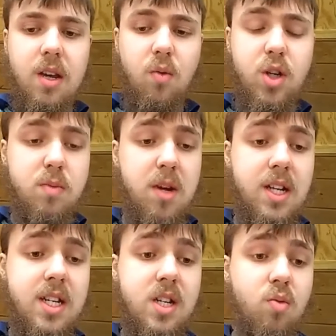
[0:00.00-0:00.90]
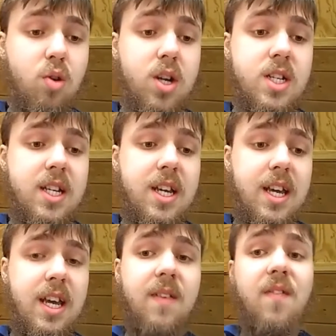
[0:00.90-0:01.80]
which means His word is
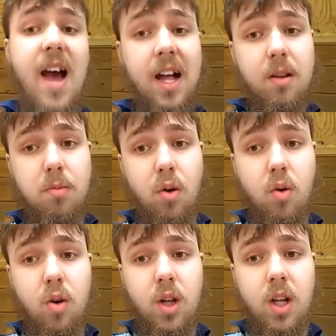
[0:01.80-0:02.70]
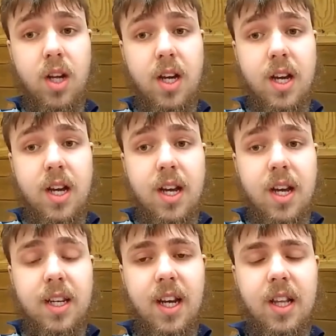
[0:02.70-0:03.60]
infallible.
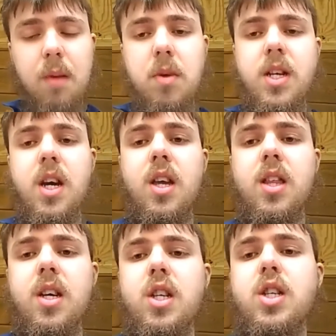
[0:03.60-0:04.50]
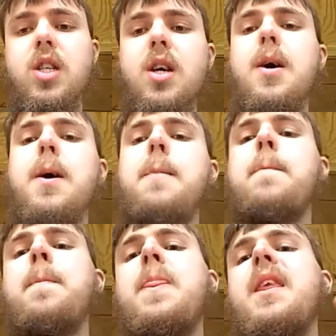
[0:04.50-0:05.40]
Now let me tell you this.
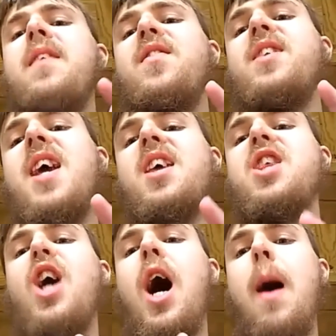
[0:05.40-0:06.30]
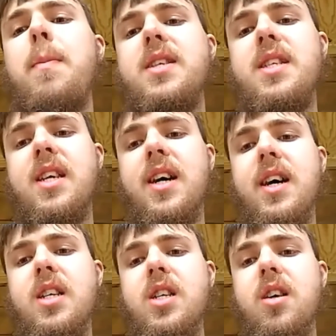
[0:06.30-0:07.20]
If you take the
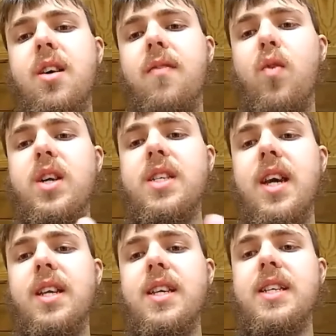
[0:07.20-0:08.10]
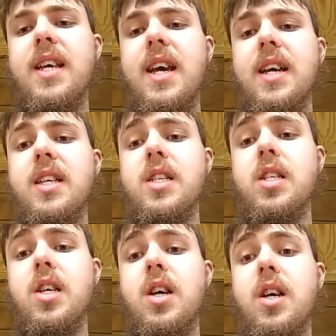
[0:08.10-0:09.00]
opposite of what Satan
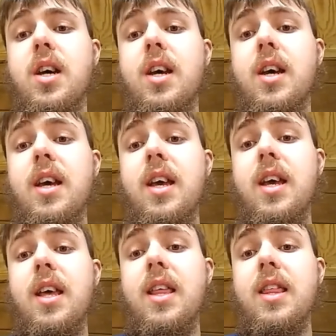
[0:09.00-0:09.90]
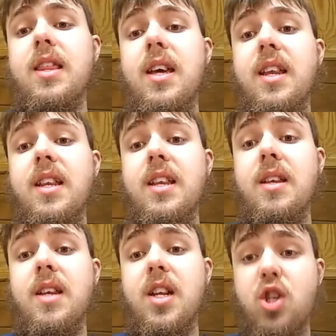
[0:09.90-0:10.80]
says, then
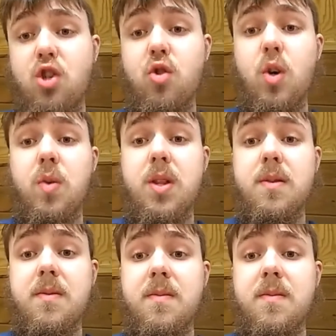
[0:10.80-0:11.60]
it's truth.